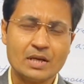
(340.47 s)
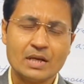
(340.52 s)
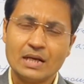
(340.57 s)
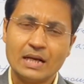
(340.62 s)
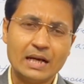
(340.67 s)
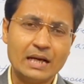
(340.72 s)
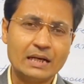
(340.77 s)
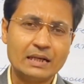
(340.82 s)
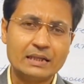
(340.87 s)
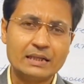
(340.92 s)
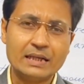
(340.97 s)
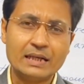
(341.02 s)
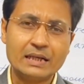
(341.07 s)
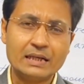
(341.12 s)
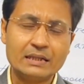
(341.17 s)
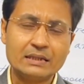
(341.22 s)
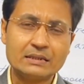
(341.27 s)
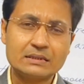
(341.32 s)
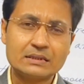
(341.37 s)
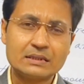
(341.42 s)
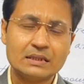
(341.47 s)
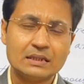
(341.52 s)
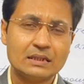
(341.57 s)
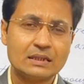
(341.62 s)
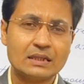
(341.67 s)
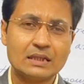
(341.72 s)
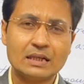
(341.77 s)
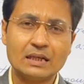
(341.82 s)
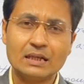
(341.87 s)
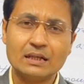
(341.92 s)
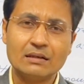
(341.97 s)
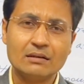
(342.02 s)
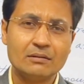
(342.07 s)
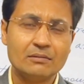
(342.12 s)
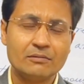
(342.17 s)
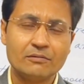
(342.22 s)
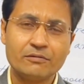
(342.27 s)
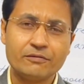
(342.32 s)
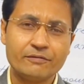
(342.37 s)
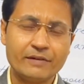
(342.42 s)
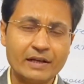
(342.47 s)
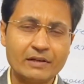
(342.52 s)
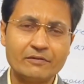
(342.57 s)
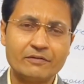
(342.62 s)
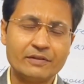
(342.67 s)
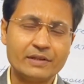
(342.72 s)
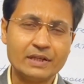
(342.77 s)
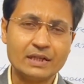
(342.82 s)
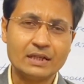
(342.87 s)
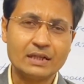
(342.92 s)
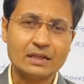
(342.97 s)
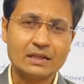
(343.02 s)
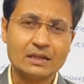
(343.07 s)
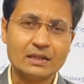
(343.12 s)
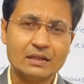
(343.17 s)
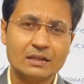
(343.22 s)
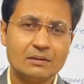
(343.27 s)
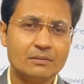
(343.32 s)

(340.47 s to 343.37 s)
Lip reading: And there is the fanfare,